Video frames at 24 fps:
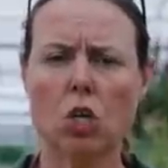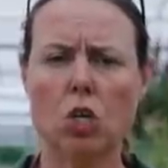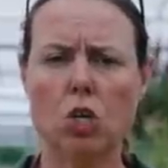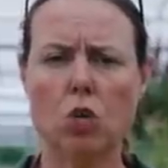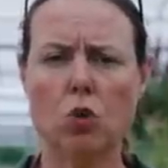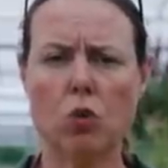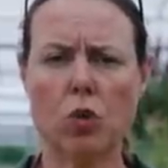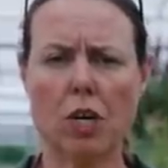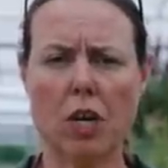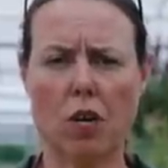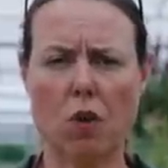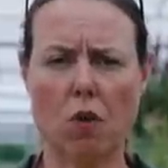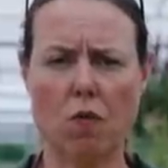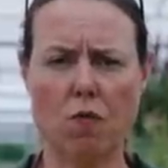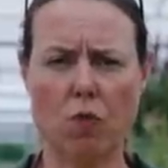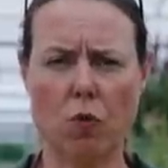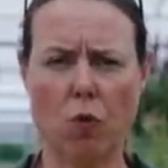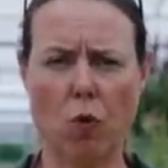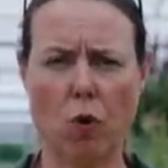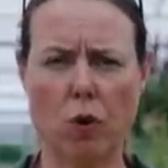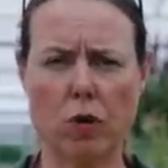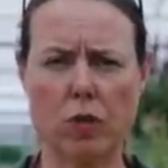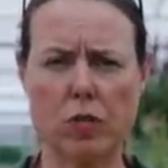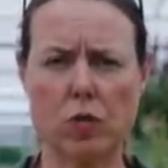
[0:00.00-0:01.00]
You can, of
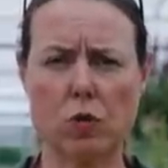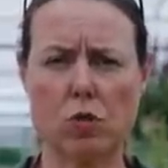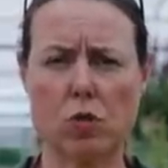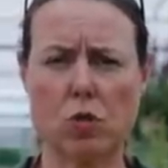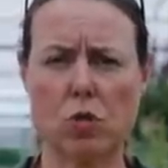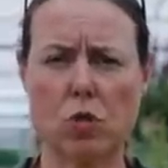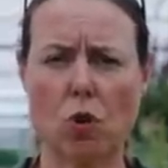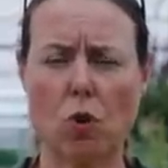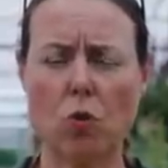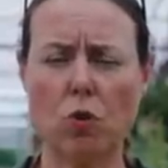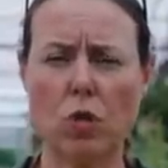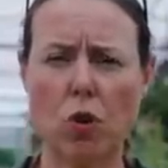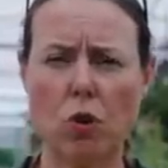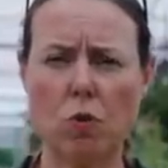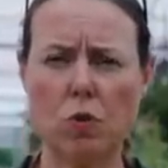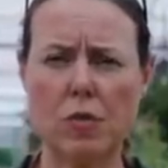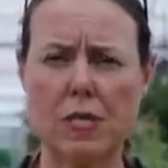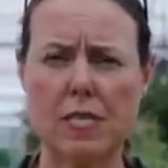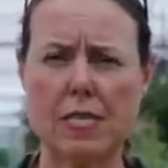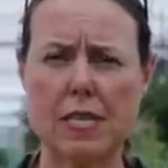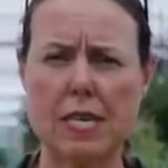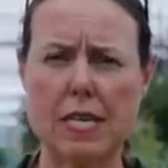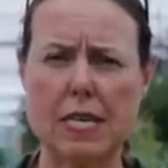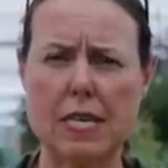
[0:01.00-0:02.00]
course, sow those
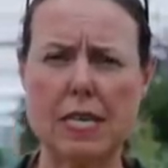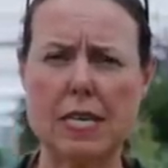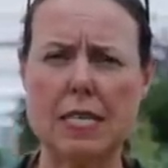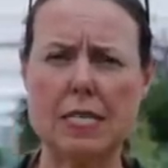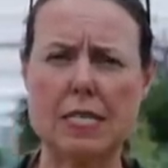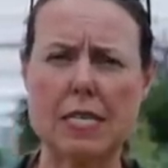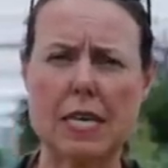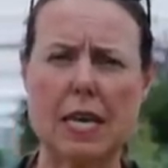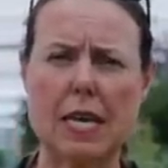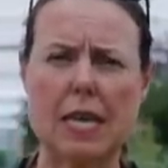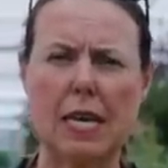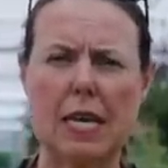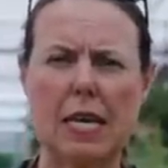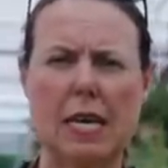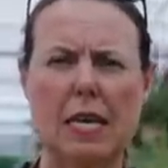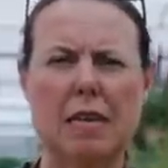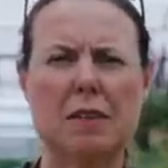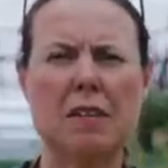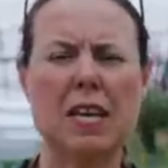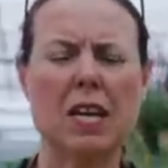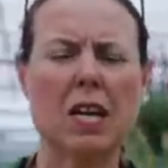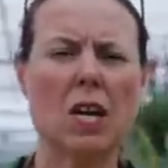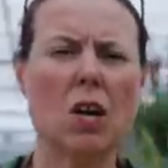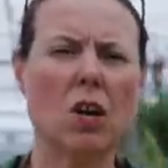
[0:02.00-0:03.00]
seeds
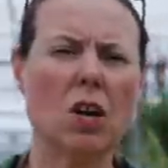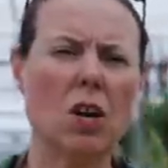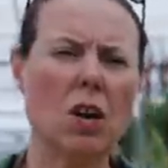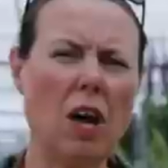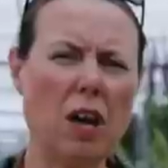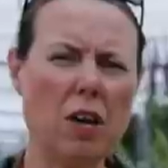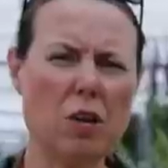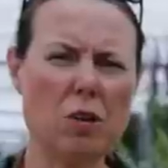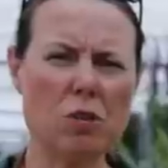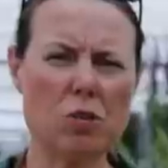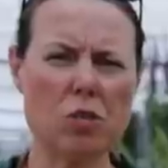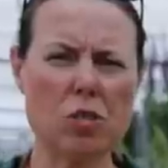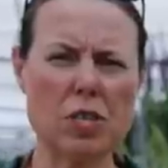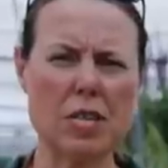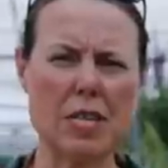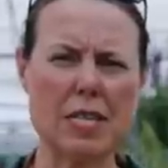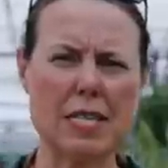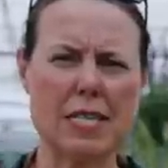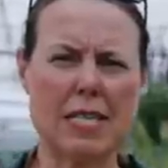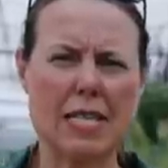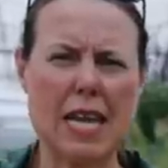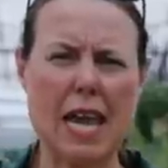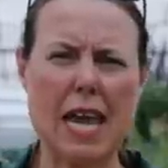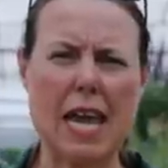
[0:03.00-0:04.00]
in, I
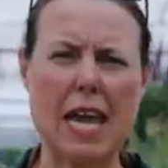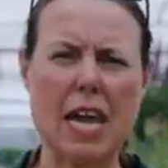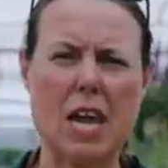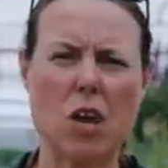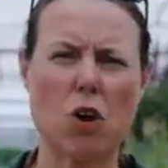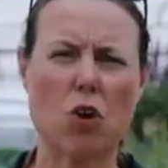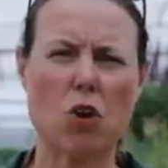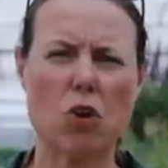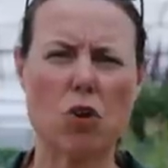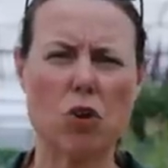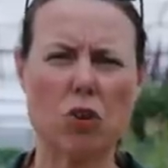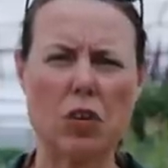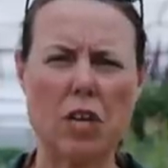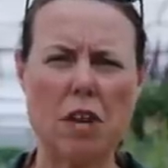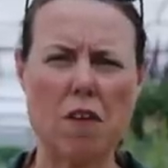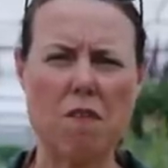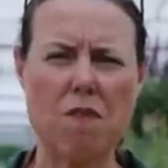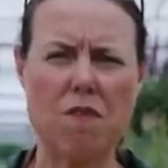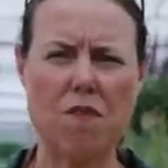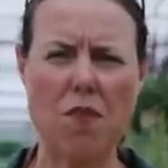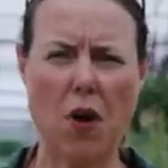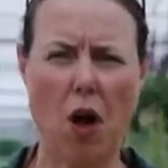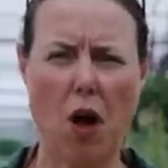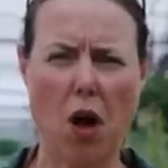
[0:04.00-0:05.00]
usually say early
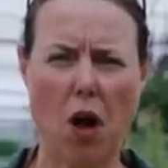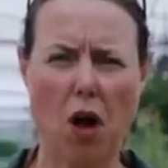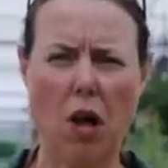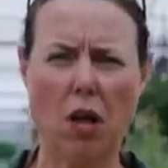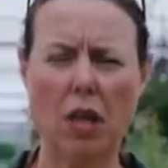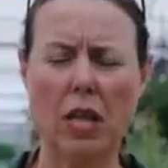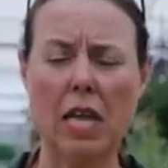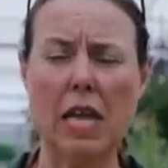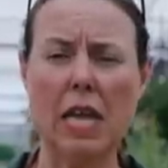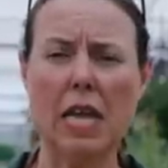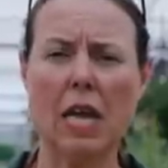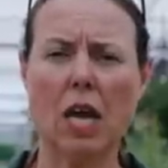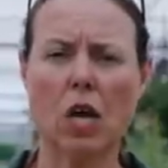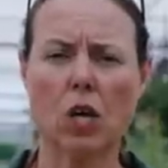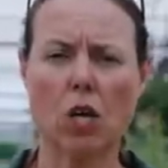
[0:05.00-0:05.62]
fall.